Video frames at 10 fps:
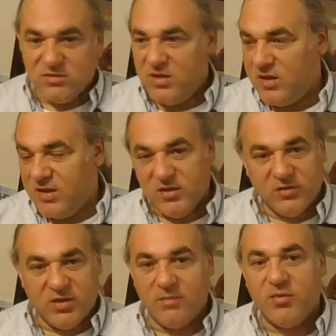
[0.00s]
either
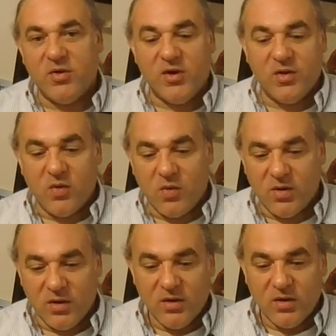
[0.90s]
temporary
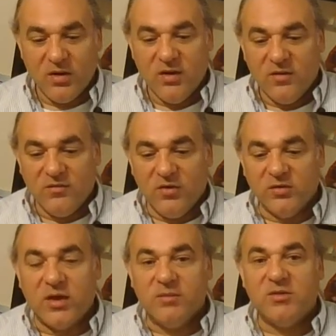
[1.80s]
or
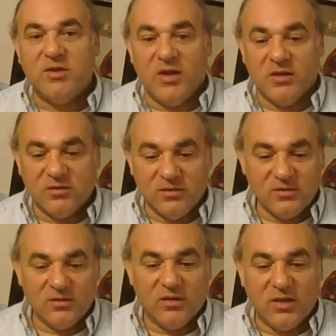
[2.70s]
full-time
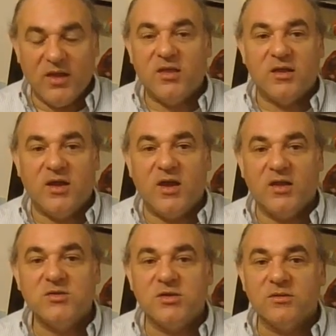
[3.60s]
stances like the
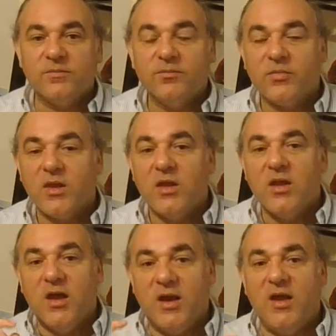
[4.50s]
Naihanchis?
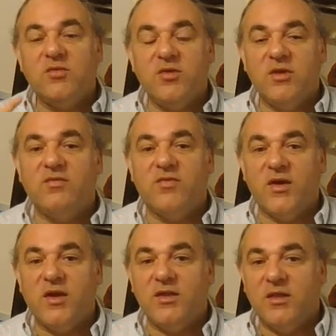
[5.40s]
And I actually did
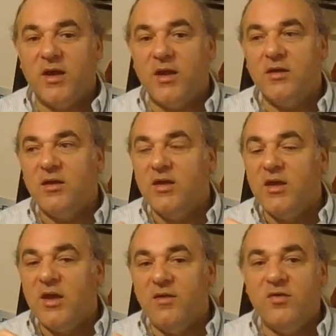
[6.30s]
find that
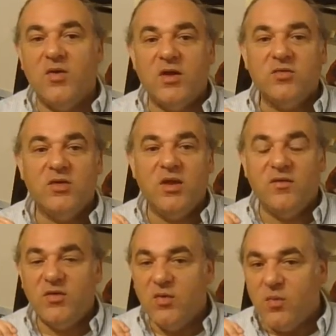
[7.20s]
if you actually if
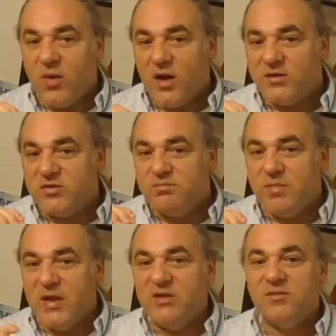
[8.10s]
you watch
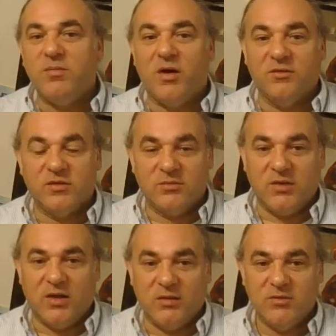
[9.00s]
baseball
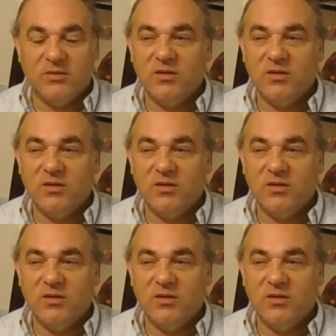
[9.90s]
sometimes,